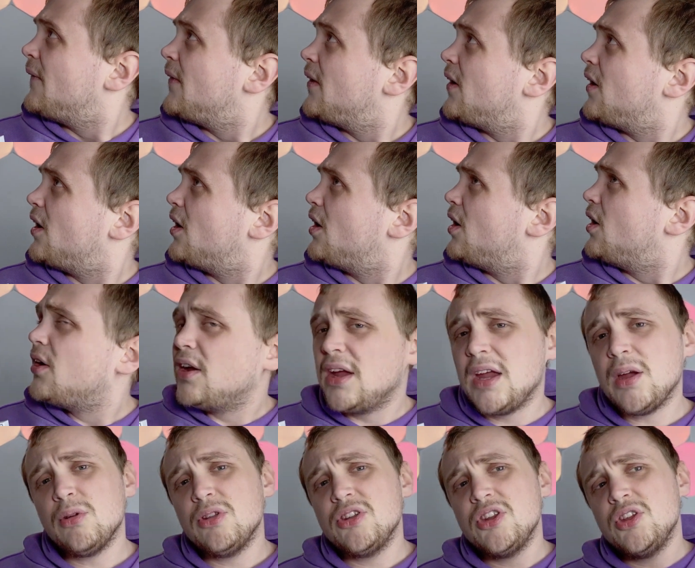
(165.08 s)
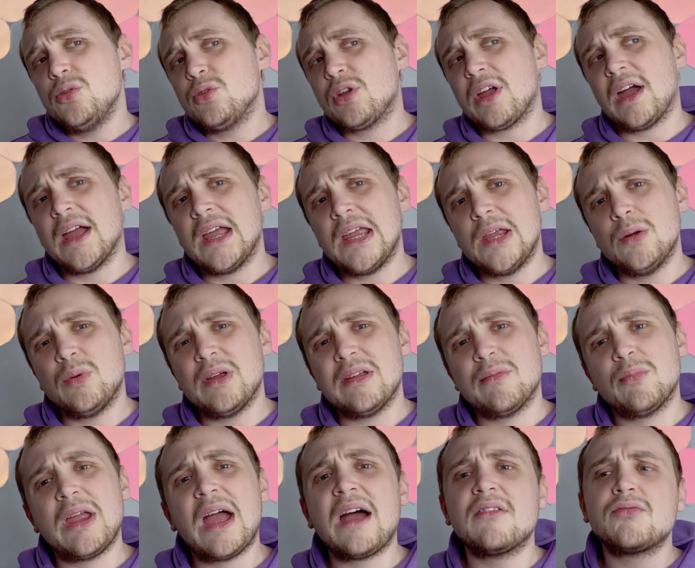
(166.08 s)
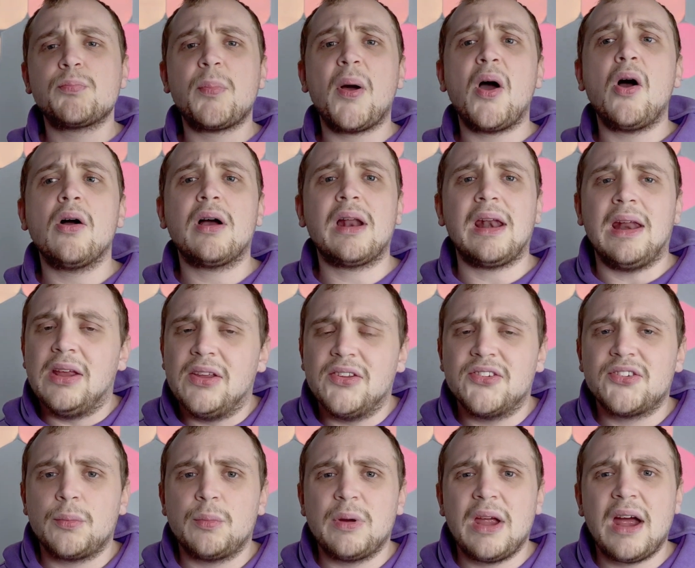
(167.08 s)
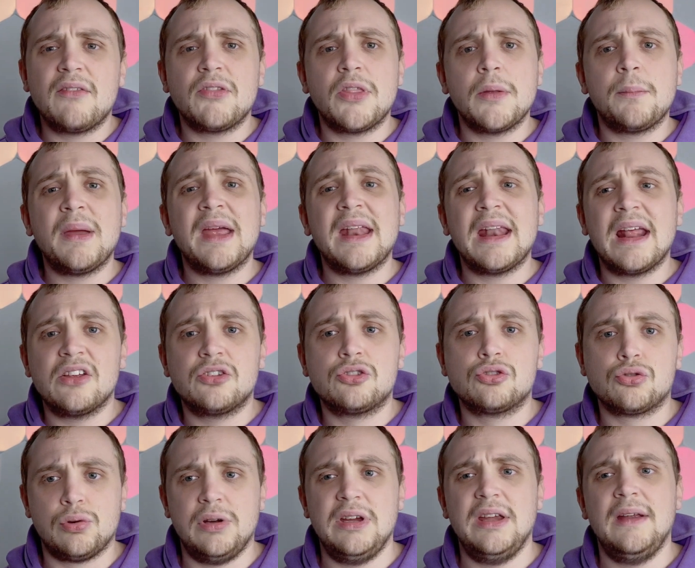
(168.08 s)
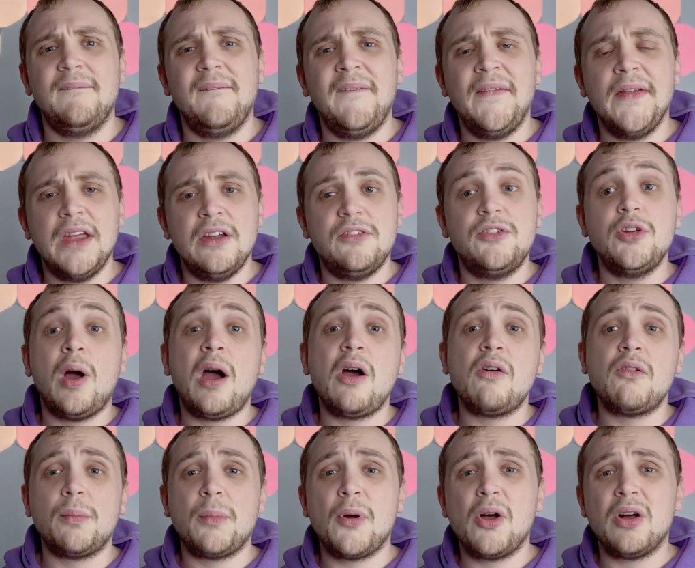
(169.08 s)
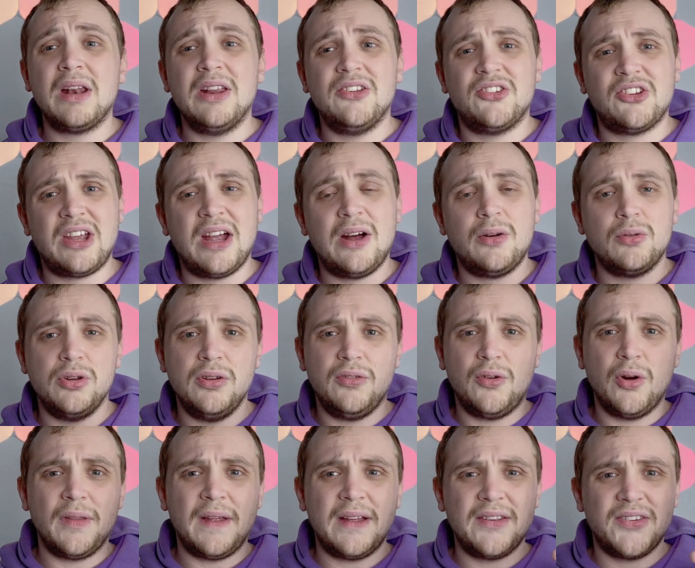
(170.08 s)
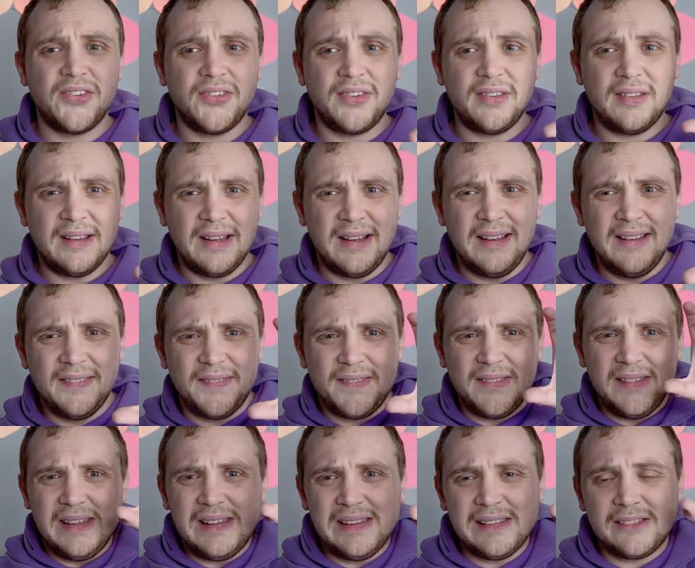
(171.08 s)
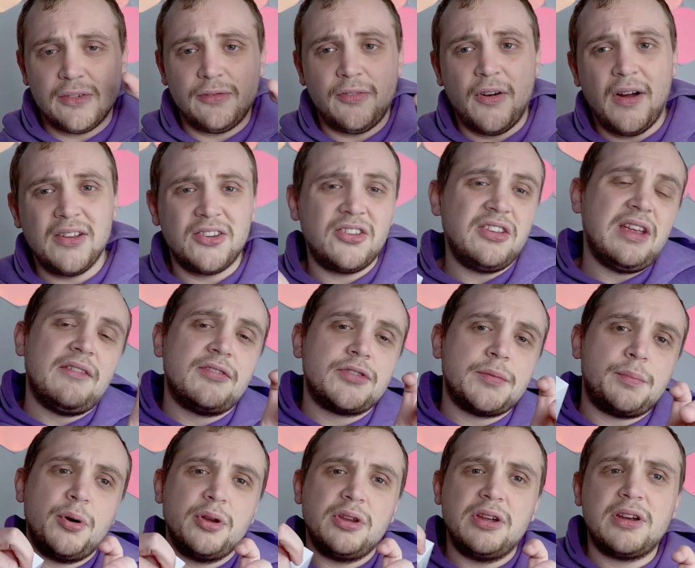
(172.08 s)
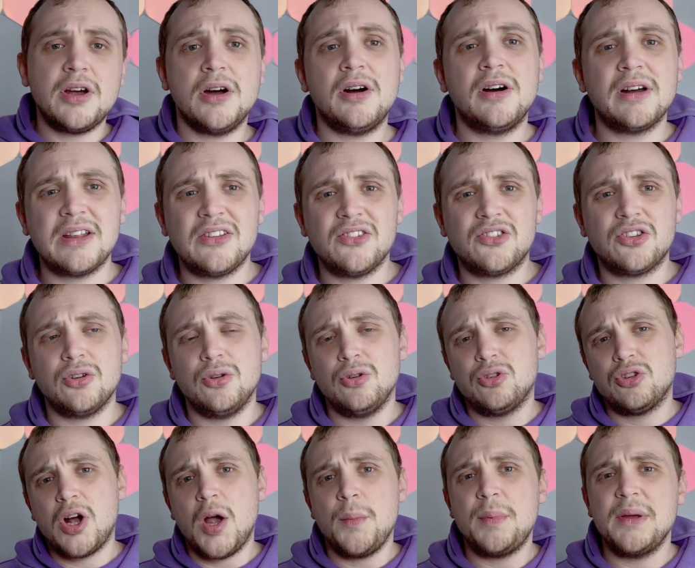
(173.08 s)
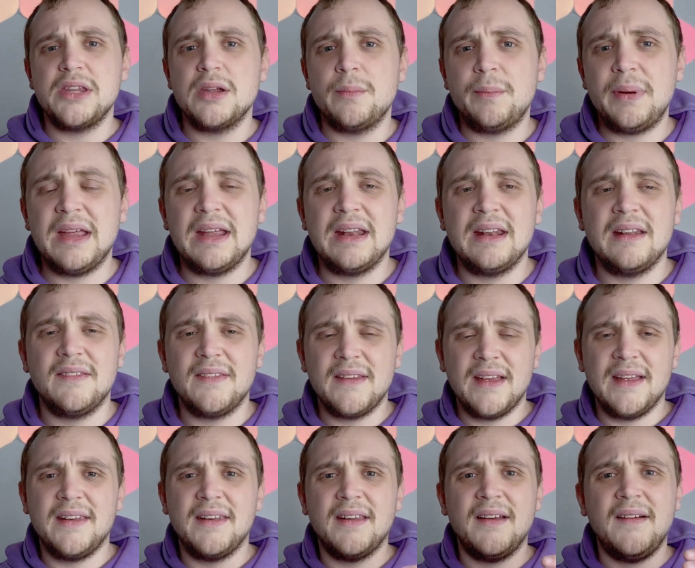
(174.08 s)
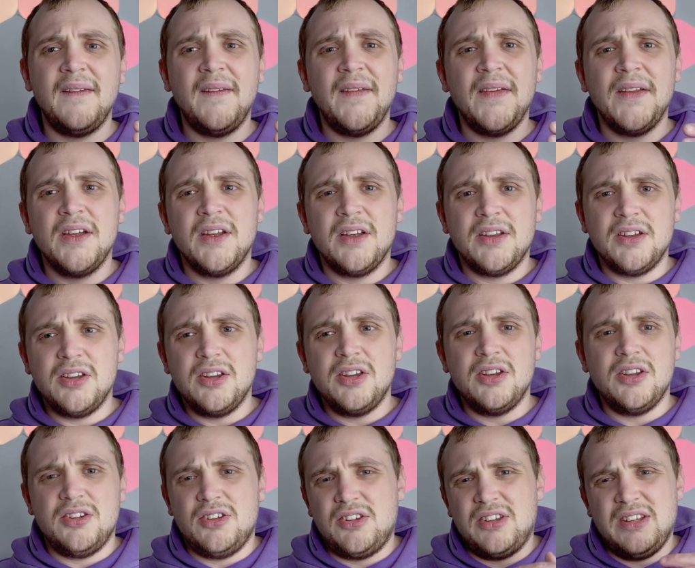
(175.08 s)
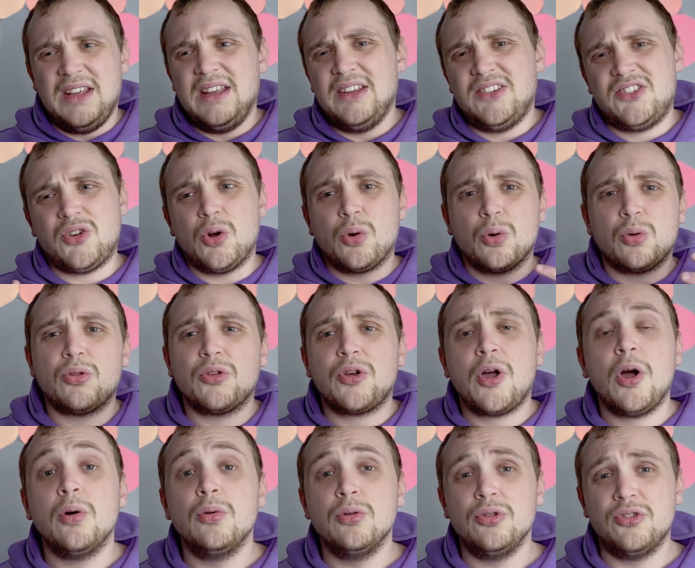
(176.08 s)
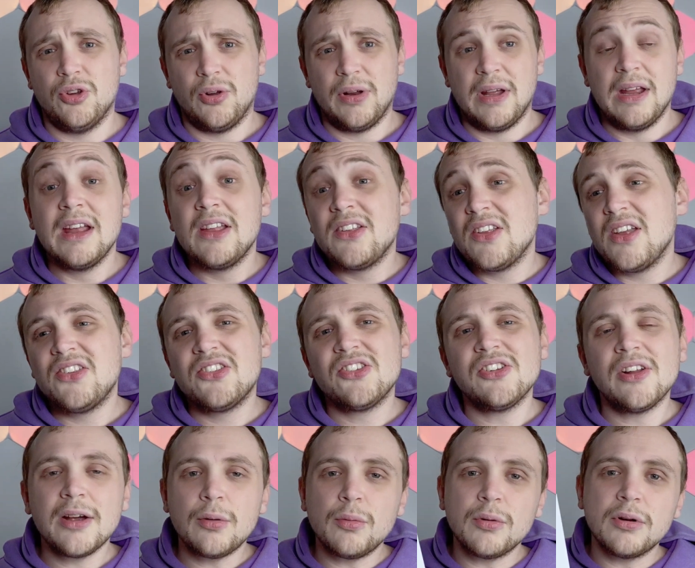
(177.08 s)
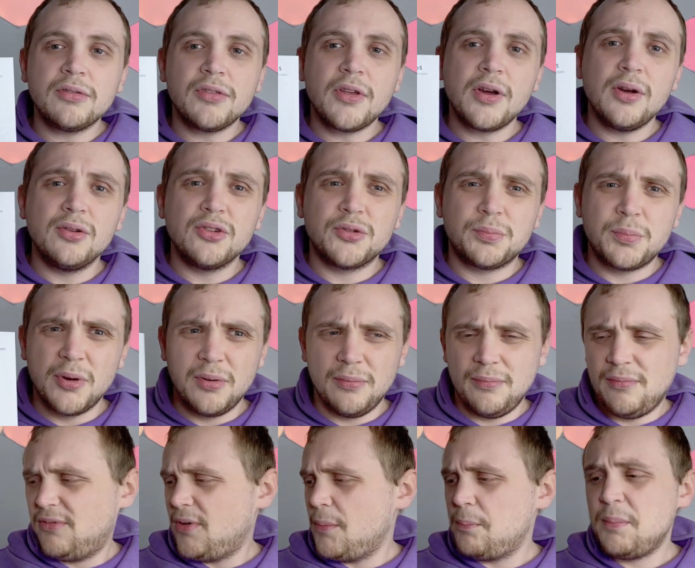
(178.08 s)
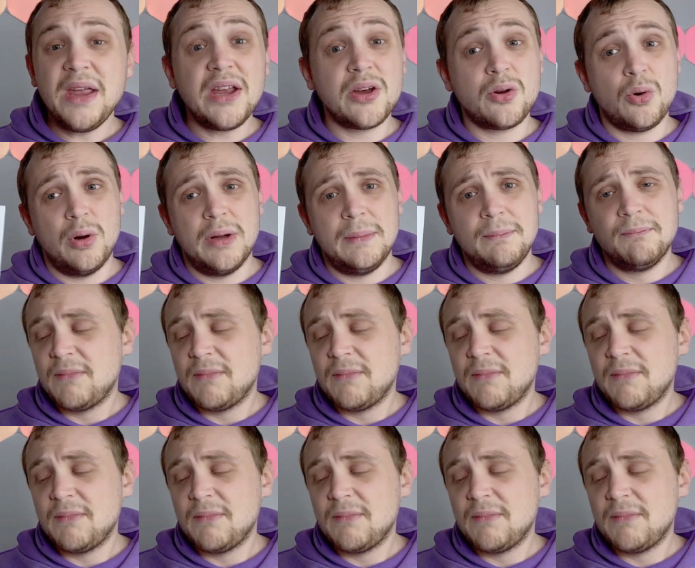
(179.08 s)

uh, here in the U K, we, we have Barclays and we have the Pinestri. If you have a Barclays account, you've got that, that little device that you have to put your card into, type in your PIN, and then it, it's got all the codes on it. it. It's like one of those, but for Bitcoin.